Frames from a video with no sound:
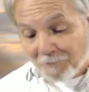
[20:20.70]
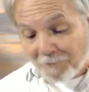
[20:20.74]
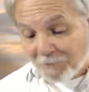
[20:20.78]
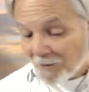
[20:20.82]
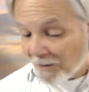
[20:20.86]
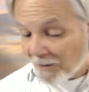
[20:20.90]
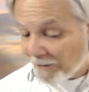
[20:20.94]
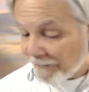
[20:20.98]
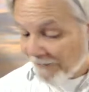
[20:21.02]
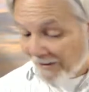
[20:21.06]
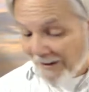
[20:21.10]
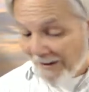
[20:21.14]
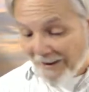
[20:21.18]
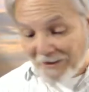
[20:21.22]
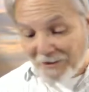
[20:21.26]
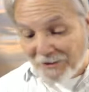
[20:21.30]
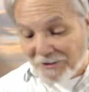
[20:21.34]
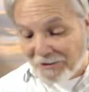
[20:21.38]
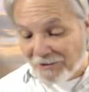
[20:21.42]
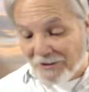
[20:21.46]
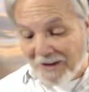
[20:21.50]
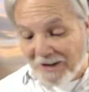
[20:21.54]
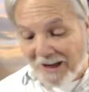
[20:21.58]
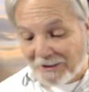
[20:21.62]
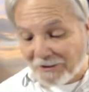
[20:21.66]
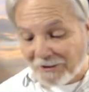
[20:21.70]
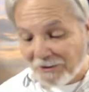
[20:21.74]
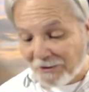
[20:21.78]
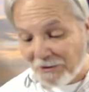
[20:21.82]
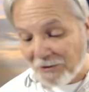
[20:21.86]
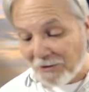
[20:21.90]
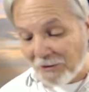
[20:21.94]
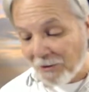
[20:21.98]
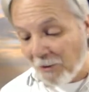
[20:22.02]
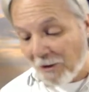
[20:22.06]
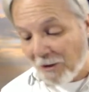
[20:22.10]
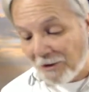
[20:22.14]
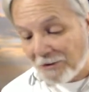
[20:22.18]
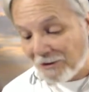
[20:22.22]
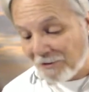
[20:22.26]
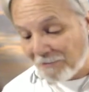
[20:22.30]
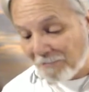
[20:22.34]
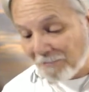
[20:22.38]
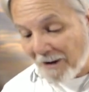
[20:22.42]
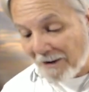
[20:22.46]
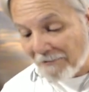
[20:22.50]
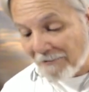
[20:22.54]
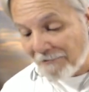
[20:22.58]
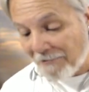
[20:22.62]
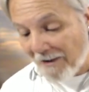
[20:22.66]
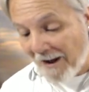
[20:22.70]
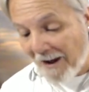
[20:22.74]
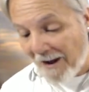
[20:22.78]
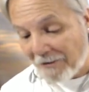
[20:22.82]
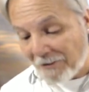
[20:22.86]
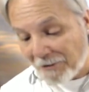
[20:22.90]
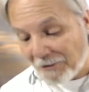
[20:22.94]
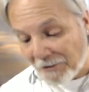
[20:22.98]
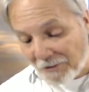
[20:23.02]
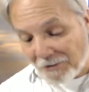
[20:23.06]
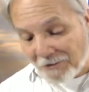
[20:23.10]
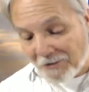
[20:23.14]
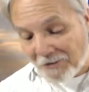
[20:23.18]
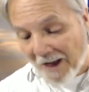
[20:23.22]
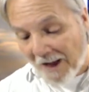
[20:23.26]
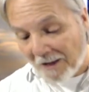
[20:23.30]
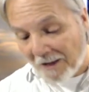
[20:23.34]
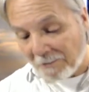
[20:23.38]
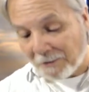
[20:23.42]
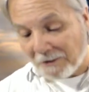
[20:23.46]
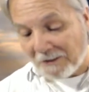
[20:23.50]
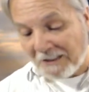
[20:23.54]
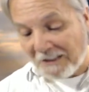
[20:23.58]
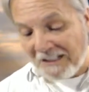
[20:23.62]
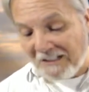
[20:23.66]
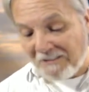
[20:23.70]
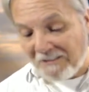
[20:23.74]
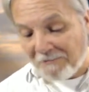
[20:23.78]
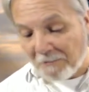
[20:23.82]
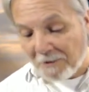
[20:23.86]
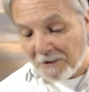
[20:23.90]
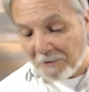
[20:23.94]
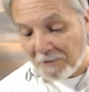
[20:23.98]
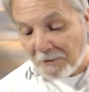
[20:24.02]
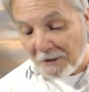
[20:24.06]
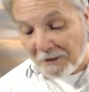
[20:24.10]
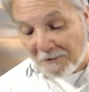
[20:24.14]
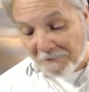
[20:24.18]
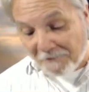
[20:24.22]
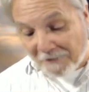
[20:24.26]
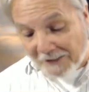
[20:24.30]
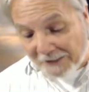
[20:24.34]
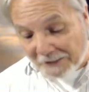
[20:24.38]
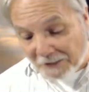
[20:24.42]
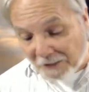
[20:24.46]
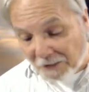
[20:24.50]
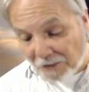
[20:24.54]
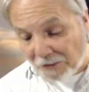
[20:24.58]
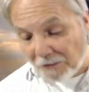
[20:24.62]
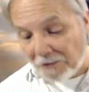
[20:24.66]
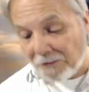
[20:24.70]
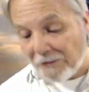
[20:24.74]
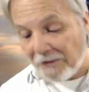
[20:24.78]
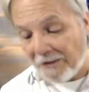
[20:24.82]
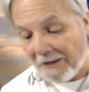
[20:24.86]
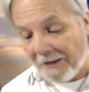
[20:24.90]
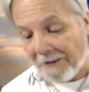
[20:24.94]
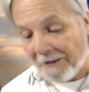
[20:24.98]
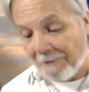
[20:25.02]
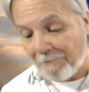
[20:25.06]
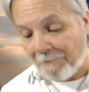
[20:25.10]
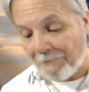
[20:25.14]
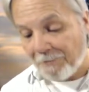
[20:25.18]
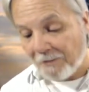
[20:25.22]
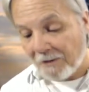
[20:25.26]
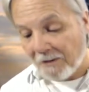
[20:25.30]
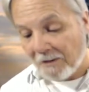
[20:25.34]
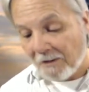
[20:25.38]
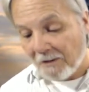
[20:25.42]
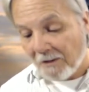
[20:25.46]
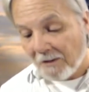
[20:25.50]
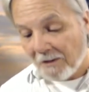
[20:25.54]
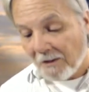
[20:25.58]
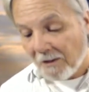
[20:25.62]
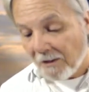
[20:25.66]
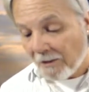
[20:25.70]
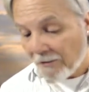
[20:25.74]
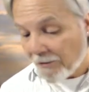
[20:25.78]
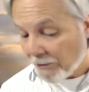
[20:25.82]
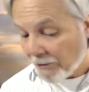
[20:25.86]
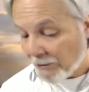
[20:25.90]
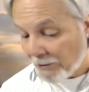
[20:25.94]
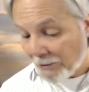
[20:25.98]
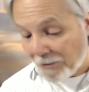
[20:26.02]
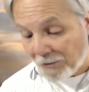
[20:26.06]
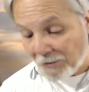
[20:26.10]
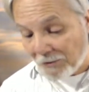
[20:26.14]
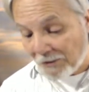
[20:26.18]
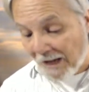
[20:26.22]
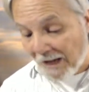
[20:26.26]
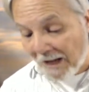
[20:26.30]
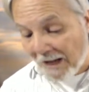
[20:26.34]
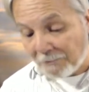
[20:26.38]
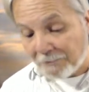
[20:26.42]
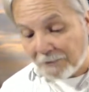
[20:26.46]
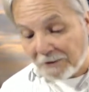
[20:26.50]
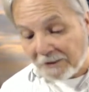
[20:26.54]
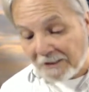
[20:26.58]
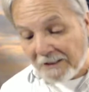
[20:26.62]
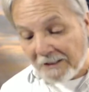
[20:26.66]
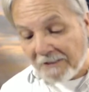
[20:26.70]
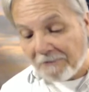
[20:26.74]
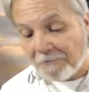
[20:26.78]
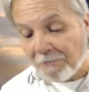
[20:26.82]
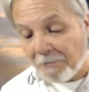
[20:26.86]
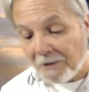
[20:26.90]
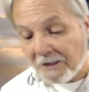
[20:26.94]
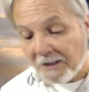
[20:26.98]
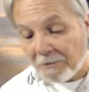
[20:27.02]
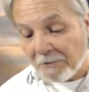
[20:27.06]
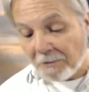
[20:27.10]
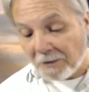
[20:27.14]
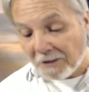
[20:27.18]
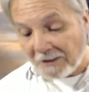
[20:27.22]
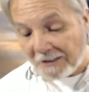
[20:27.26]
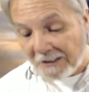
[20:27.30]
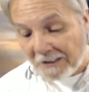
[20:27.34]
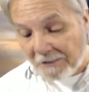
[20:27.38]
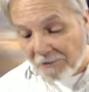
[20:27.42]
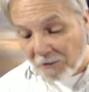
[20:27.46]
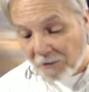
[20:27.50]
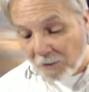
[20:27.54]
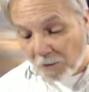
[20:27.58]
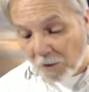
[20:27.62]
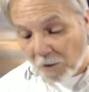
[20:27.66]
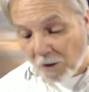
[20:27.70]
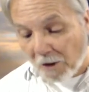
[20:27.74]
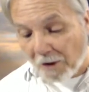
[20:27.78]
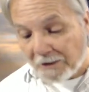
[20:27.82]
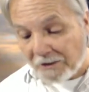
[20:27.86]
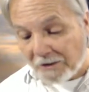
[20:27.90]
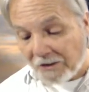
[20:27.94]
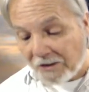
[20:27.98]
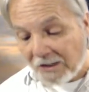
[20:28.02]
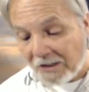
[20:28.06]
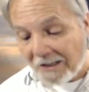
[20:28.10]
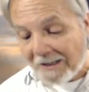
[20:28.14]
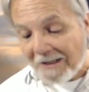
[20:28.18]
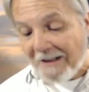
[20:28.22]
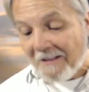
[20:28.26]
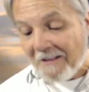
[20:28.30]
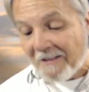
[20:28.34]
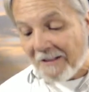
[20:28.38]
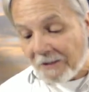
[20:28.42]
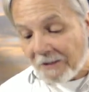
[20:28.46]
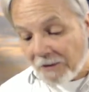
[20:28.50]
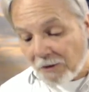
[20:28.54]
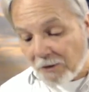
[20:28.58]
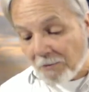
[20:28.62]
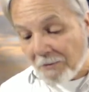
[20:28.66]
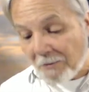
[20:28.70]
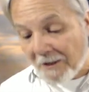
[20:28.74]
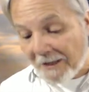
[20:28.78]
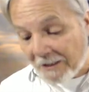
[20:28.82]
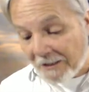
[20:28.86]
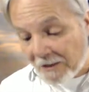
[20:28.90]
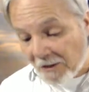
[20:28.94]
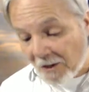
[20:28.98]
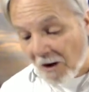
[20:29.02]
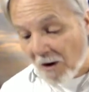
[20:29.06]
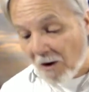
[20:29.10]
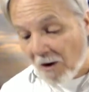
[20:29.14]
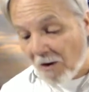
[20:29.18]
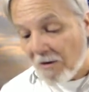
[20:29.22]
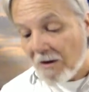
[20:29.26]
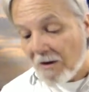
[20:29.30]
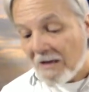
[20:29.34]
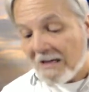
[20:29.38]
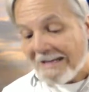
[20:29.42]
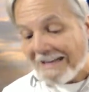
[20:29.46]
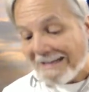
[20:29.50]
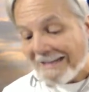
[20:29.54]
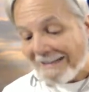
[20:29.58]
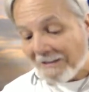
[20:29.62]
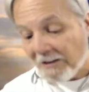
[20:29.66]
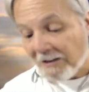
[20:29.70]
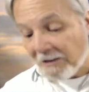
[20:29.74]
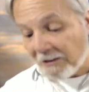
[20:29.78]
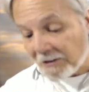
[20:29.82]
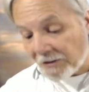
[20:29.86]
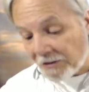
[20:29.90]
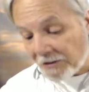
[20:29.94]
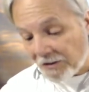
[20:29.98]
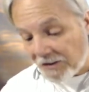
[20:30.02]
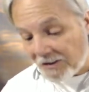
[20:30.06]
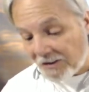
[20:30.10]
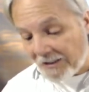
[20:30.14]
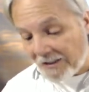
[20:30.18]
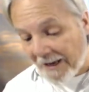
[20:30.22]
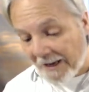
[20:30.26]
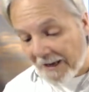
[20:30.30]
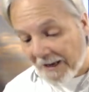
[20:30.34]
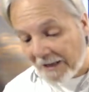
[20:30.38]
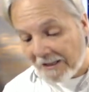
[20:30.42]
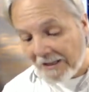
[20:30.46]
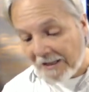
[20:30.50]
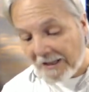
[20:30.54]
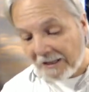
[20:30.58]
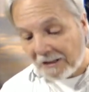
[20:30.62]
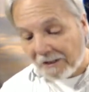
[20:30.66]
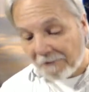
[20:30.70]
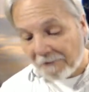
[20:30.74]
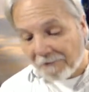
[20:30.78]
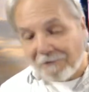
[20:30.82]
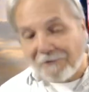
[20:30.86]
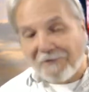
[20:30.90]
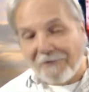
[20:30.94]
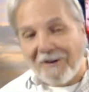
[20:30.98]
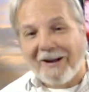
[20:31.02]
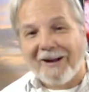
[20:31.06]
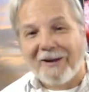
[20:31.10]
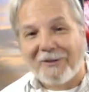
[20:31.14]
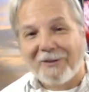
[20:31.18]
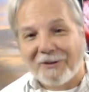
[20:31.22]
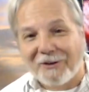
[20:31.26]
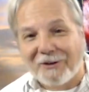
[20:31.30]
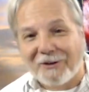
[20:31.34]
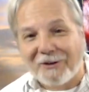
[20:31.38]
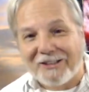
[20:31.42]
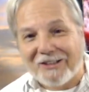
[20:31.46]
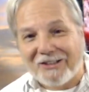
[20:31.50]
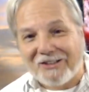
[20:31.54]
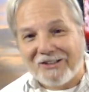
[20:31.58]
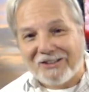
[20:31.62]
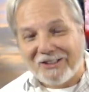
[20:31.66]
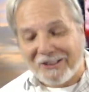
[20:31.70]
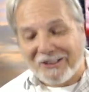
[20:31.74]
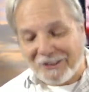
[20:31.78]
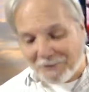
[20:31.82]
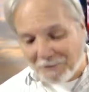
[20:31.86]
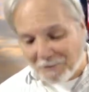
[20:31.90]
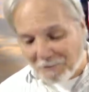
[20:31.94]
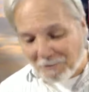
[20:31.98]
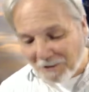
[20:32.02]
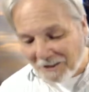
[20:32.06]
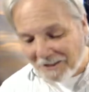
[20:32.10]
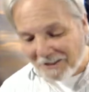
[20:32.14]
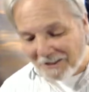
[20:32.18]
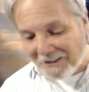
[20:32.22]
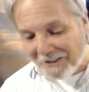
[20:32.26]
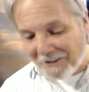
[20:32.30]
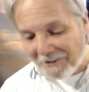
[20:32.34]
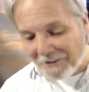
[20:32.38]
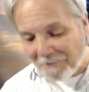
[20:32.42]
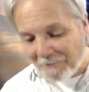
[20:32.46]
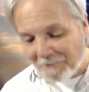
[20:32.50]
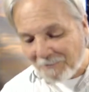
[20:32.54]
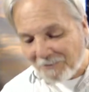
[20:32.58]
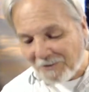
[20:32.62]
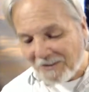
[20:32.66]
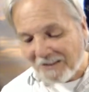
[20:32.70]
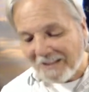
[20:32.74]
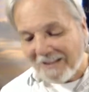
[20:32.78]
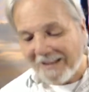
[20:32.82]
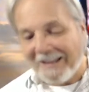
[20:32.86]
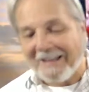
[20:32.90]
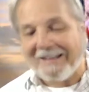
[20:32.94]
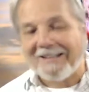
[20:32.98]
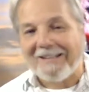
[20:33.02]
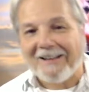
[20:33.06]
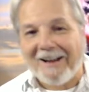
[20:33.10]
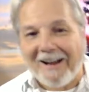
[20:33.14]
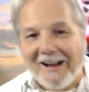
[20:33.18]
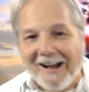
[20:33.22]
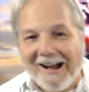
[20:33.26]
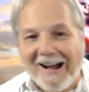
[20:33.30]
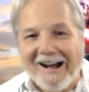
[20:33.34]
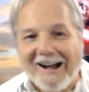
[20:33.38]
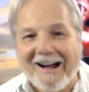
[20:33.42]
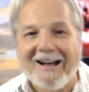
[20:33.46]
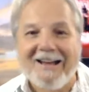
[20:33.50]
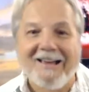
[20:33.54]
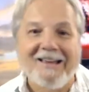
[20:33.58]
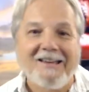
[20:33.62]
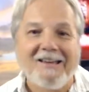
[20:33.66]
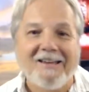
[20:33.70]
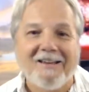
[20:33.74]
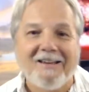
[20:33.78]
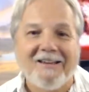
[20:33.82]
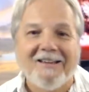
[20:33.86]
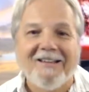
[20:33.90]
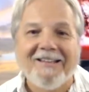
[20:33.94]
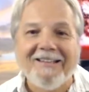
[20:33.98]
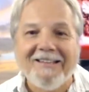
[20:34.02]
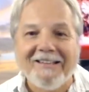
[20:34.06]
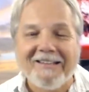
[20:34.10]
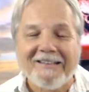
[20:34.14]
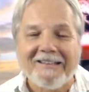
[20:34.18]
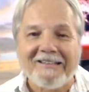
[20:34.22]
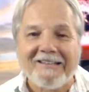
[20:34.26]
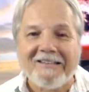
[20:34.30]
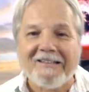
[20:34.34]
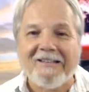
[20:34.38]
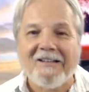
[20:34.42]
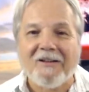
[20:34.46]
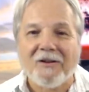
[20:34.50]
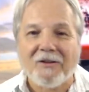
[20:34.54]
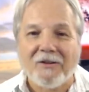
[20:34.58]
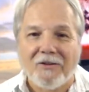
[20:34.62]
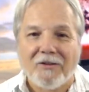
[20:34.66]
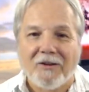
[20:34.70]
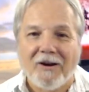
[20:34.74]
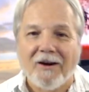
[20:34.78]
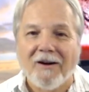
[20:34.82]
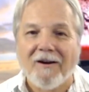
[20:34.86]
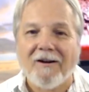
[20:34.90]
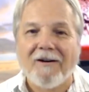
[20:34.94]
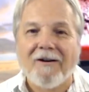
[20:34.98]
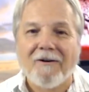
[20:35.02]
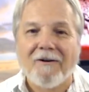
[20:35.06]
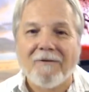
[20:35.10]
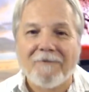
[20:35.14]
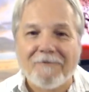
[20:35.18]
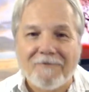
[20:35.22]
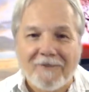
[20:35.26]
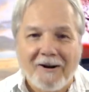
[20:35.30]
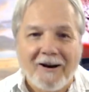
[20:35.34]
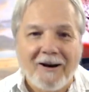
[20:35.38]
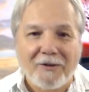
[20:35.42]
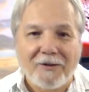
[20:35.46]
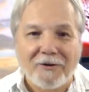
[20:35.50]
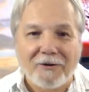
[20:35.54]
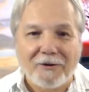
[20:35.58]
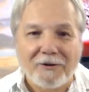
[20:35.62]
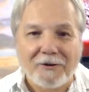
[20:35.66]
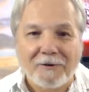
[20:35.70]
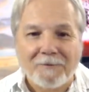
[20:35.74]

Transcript: If I do not do the works of my Father, do not believe me. But if I do them, though you do not believe me, believe the works, that you may know and understand that the Father is in me, and I in the Father.